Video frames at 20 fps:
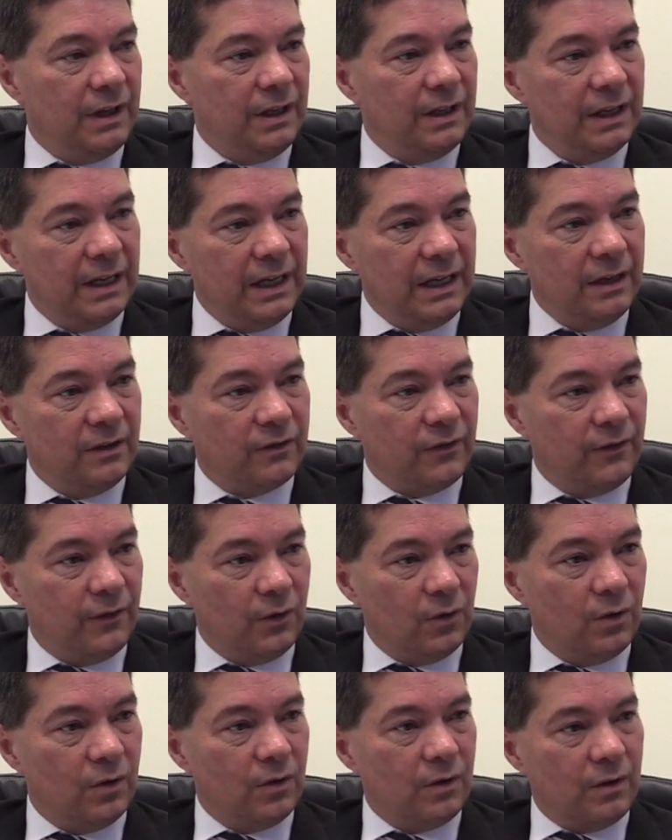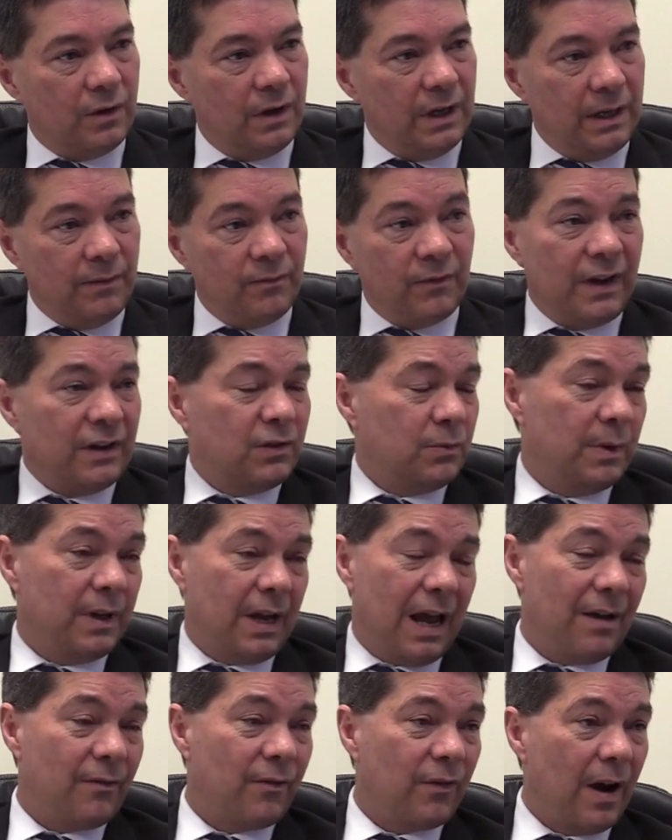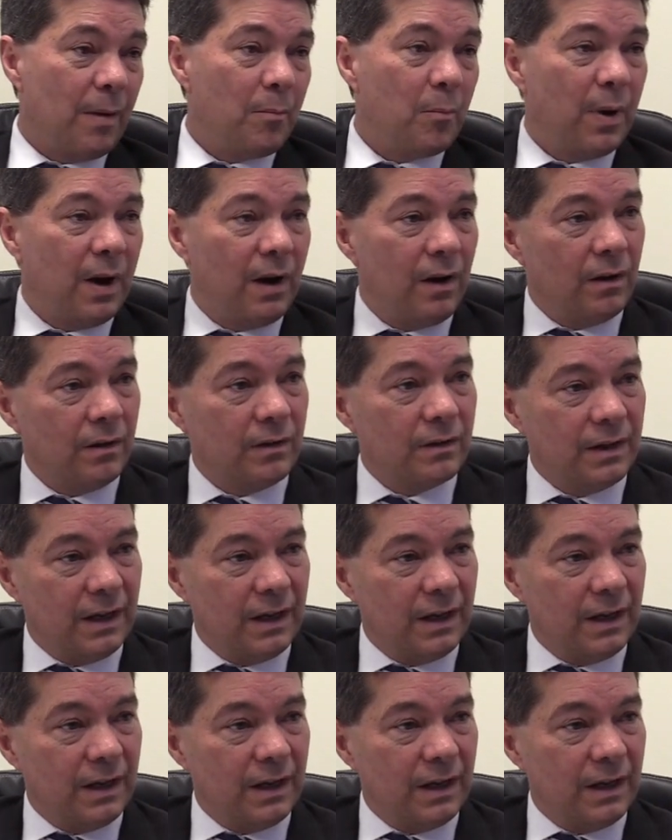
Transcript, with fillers: need for investment at Fratton Park.